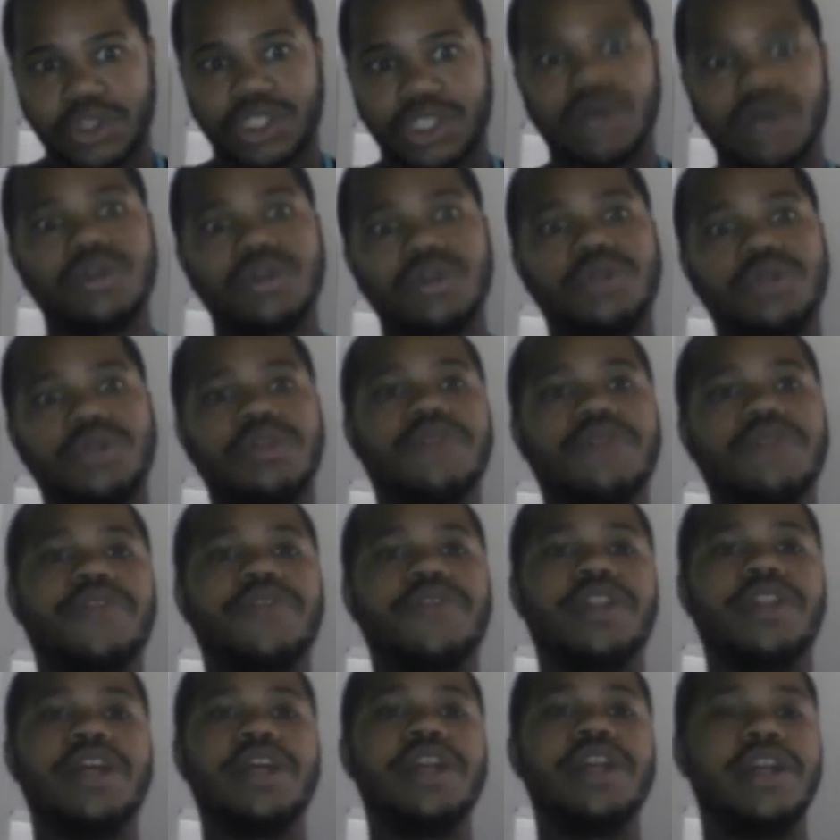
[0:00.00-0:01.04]
which shows you the
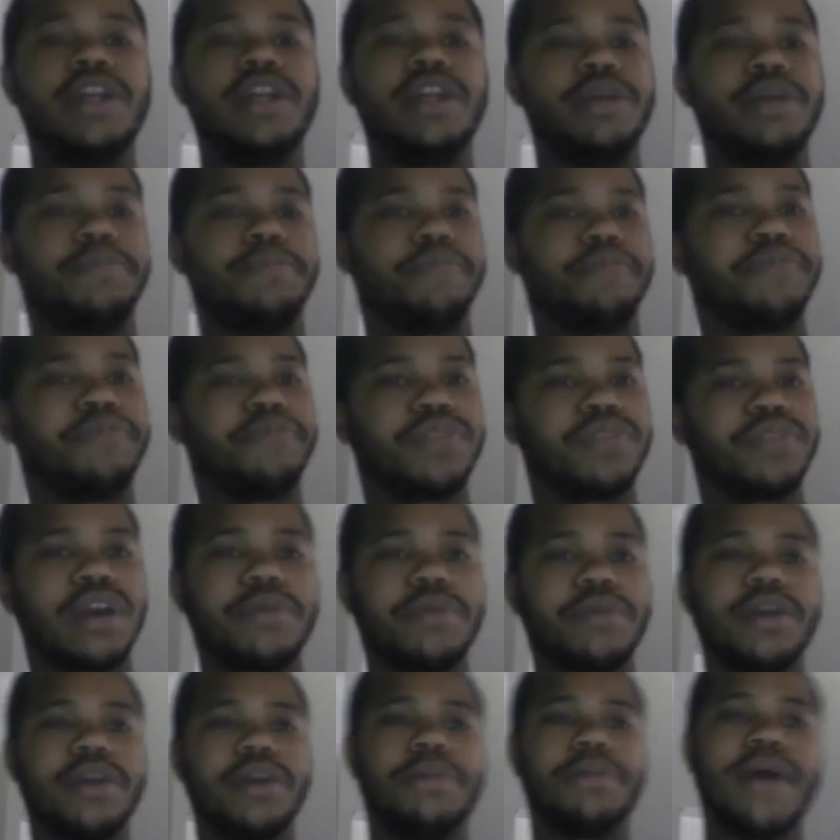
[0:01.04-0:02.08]
validity
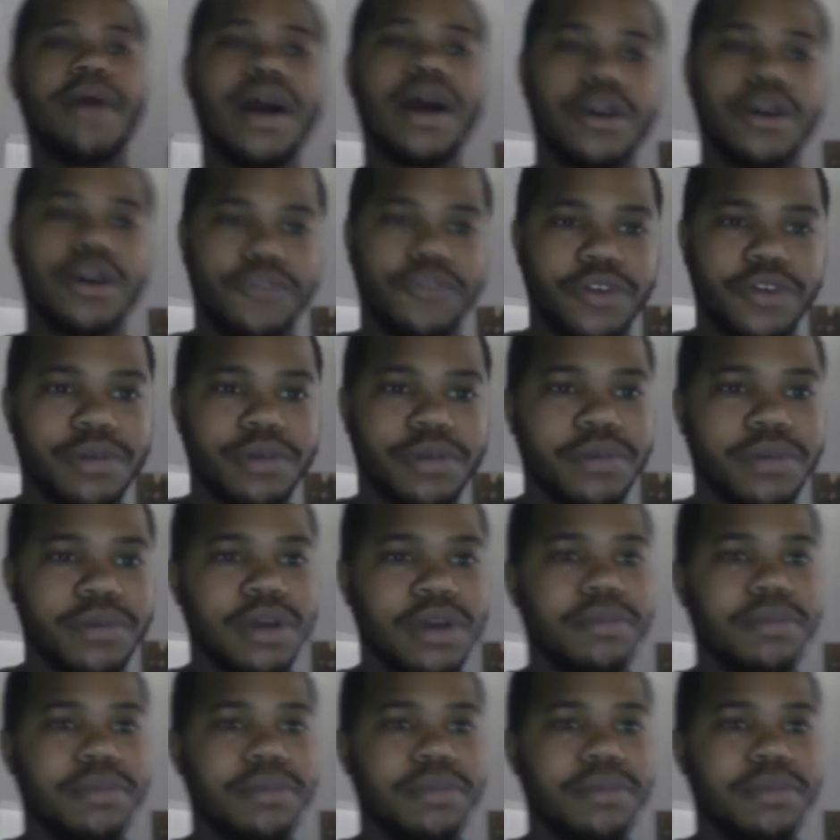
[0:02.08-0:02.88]
of the Apocrypha,